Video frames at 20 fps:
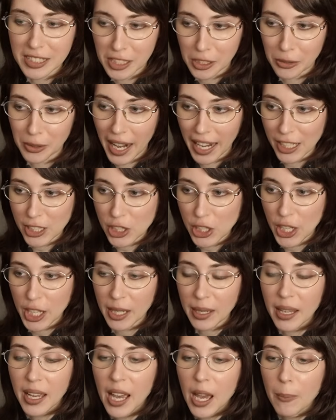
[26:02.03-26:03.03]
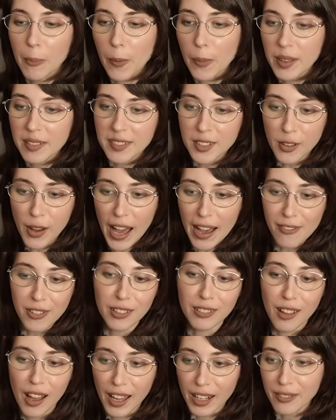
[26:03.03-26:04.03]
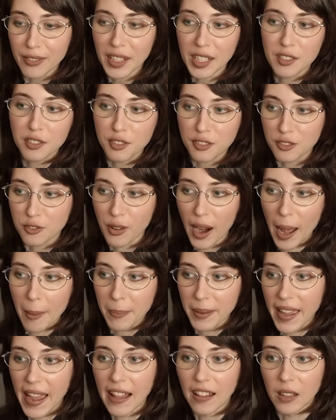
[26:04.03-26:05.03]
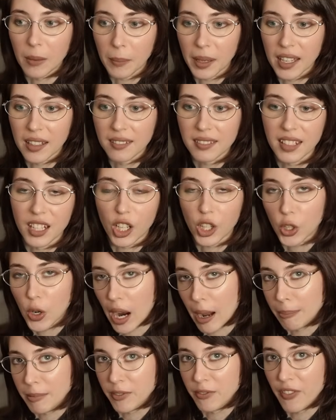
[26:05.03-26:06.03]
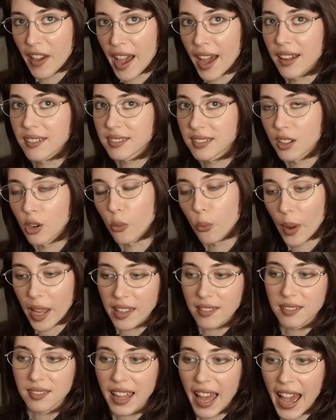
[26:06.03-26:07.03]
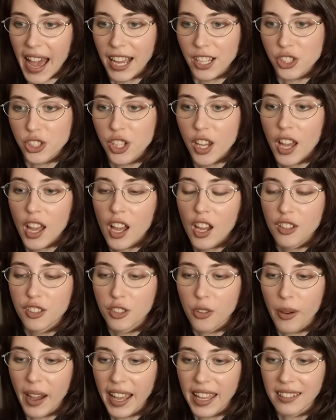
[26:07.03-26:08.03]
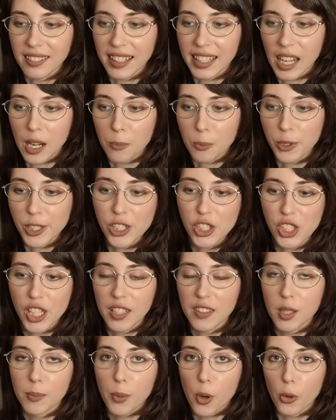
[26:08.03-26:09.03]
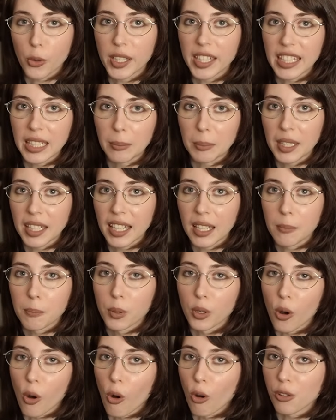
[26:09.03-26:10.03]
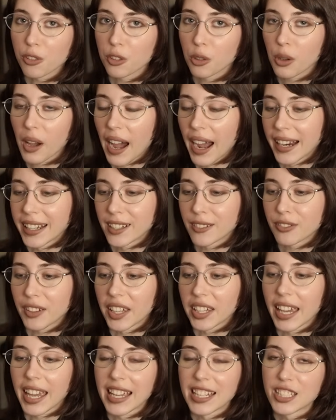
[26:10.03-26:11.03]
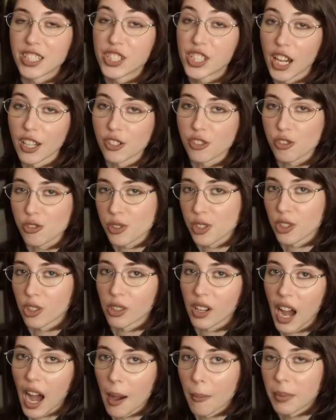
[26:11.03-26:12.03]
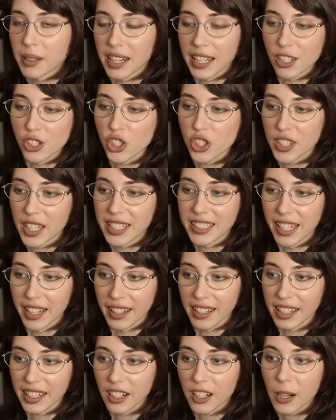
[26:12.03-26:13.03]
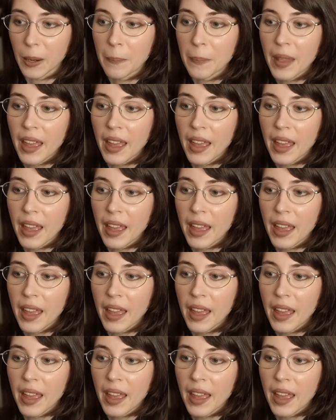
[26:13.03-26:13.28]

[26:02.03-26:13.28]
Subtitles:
direction, but we still have a lot of like strappy elements and a cropped vest and a waist sash. So I like appreciate the bohemian, but also kind of like industrial combination they did here.